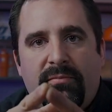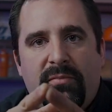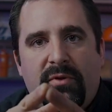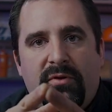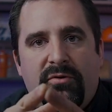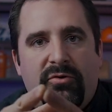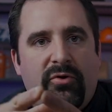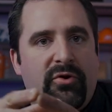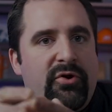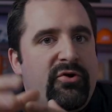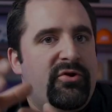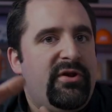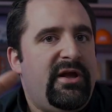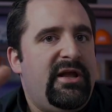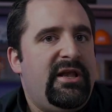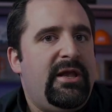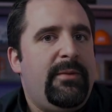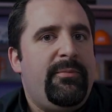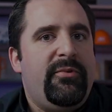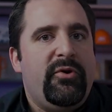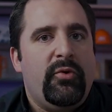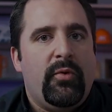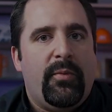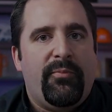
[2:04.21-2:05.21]
So you're knee
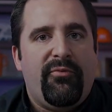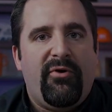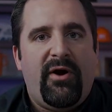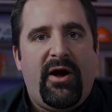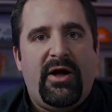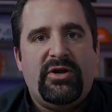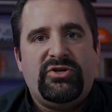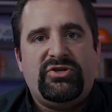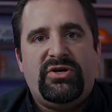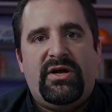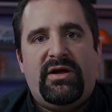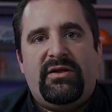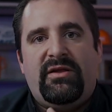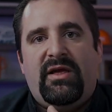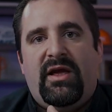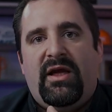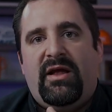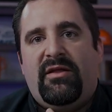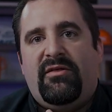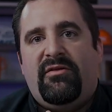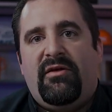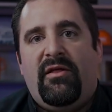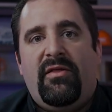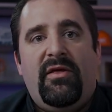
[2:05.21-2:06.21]
deep into a project
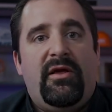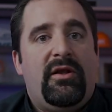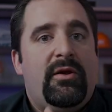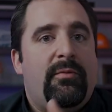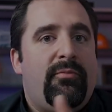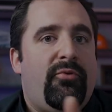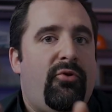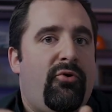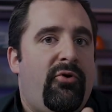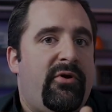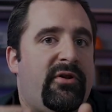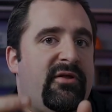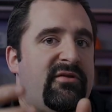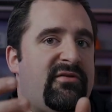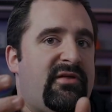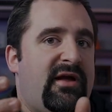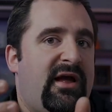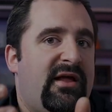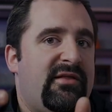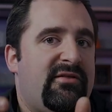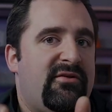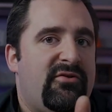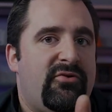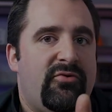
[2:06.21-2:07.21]
and suddenly an employee
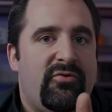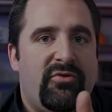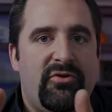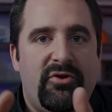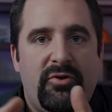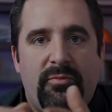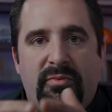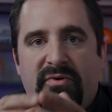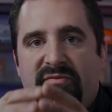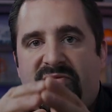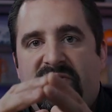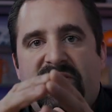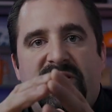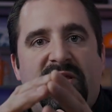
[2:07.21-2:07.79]
decides to do a little bit of a